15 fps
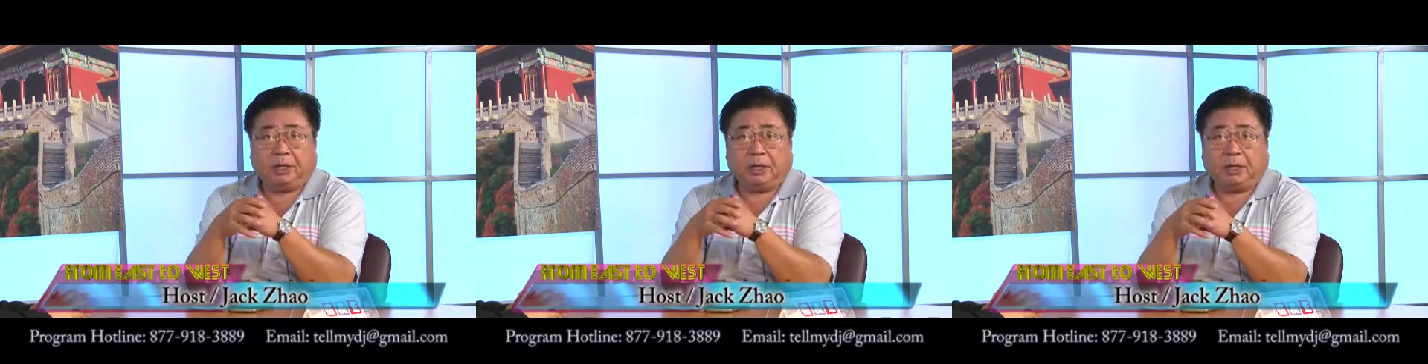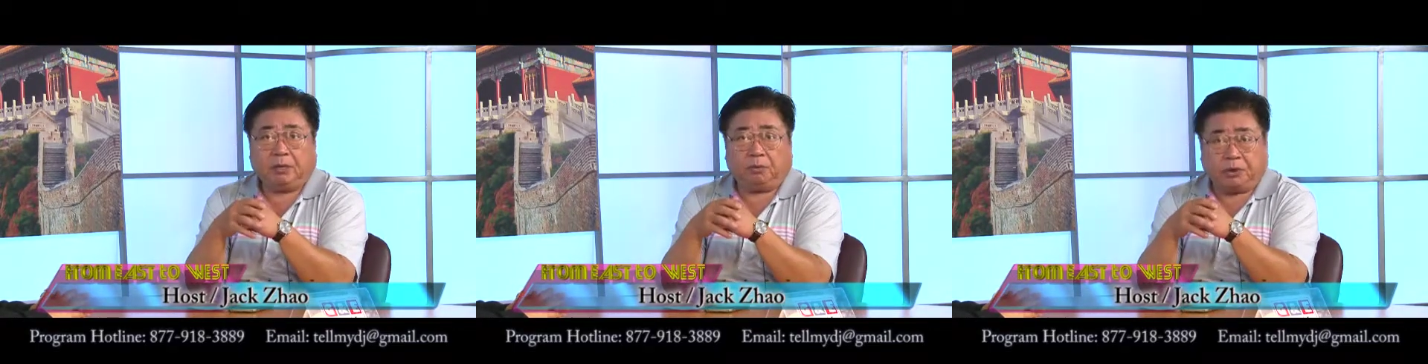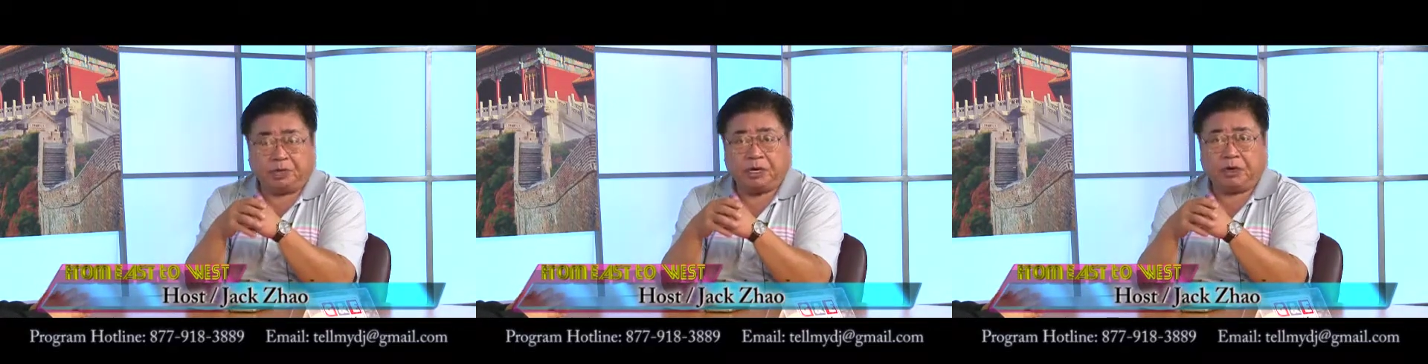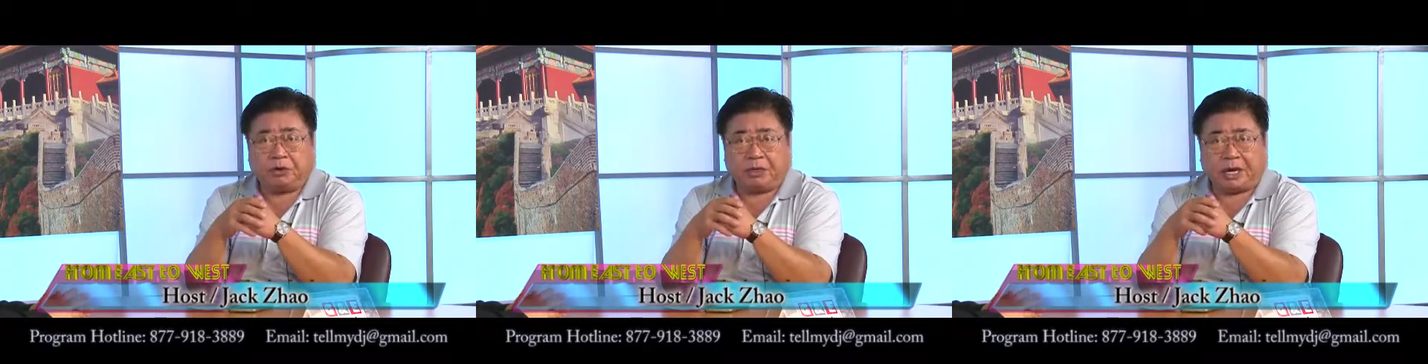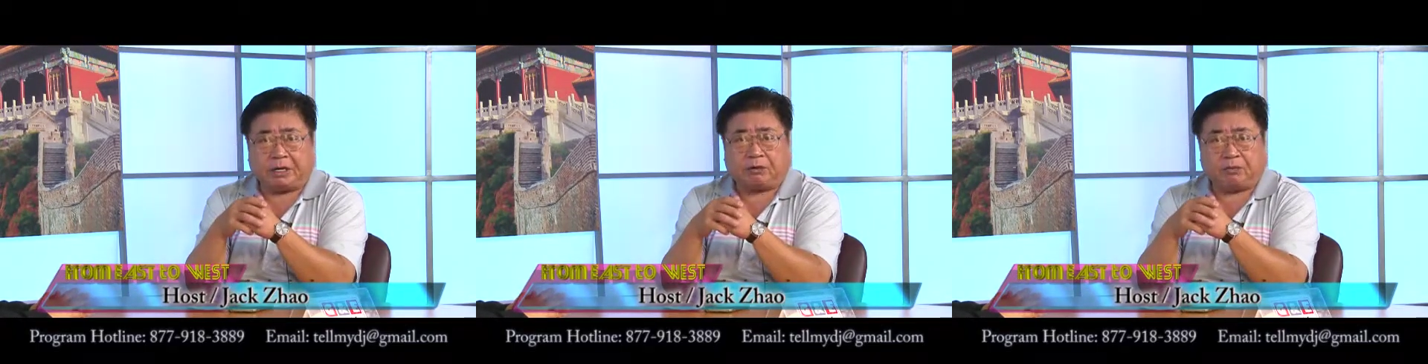We know
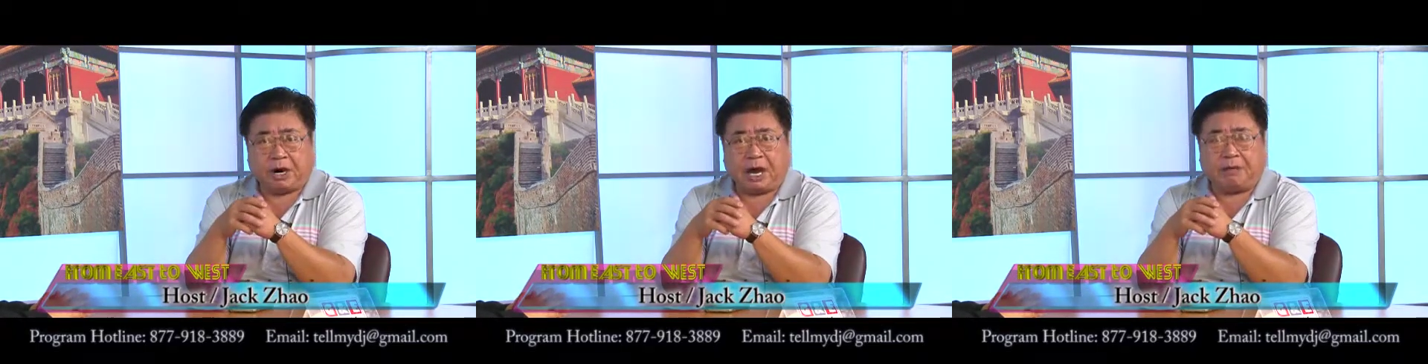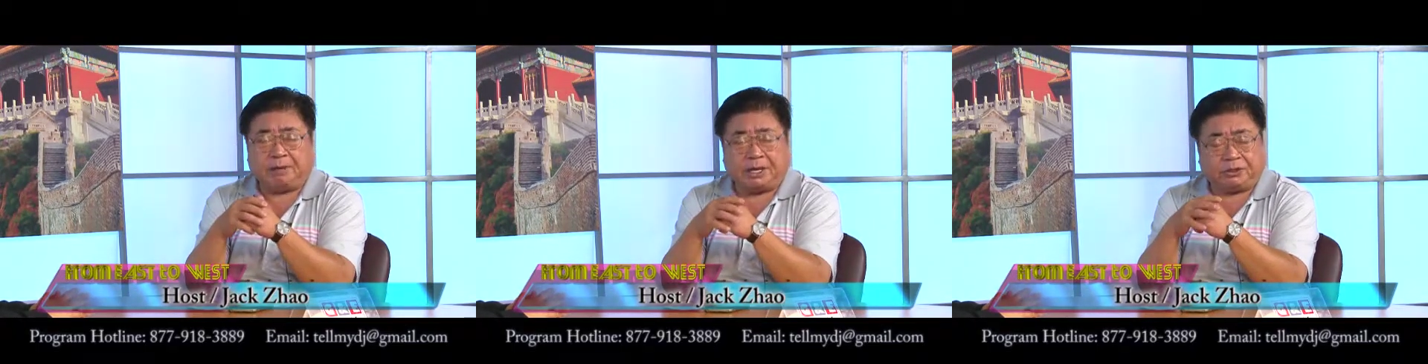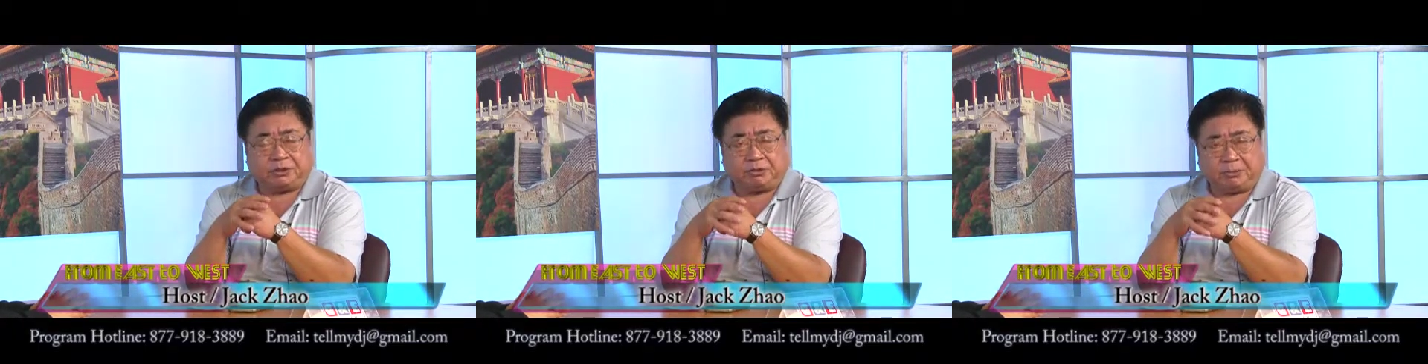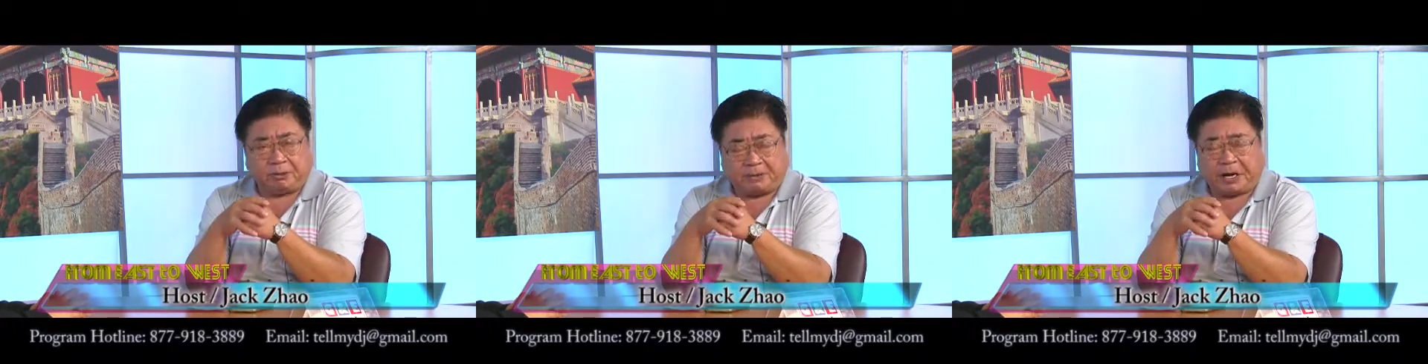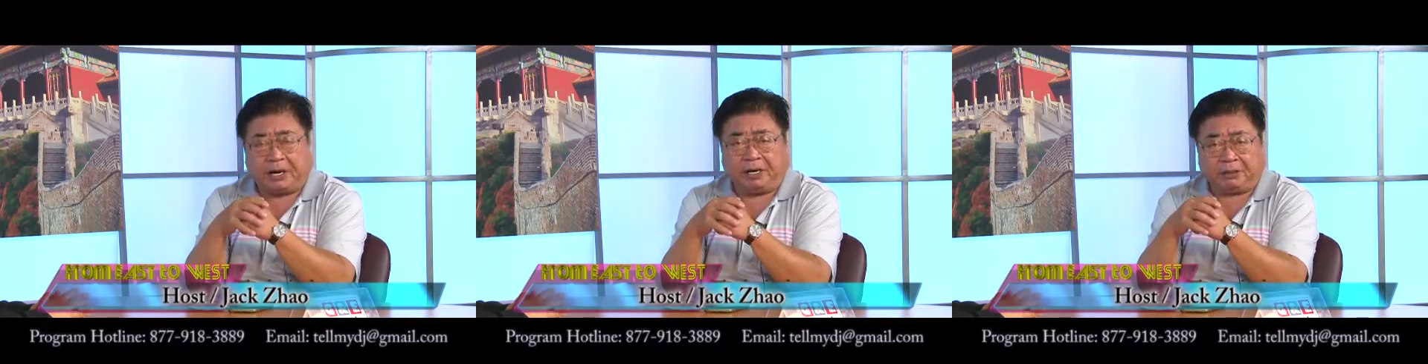that crime has to be
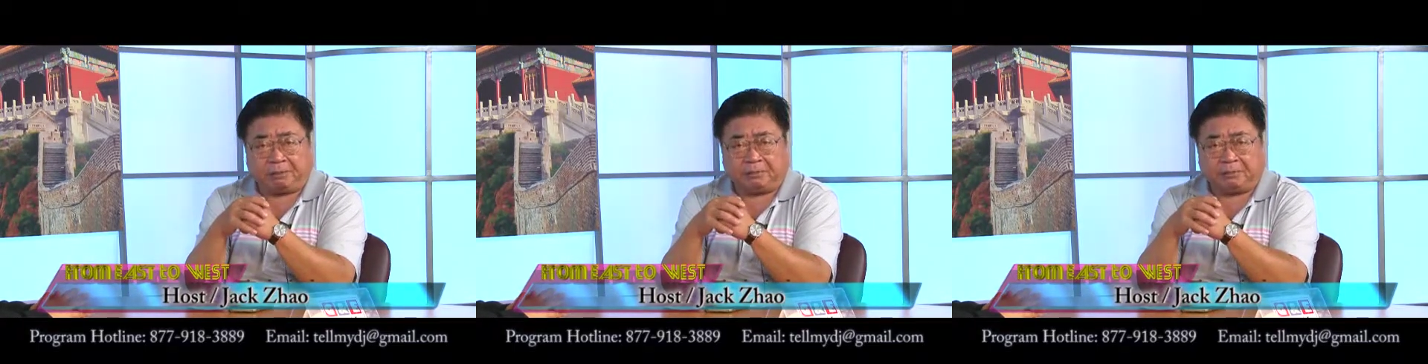paid,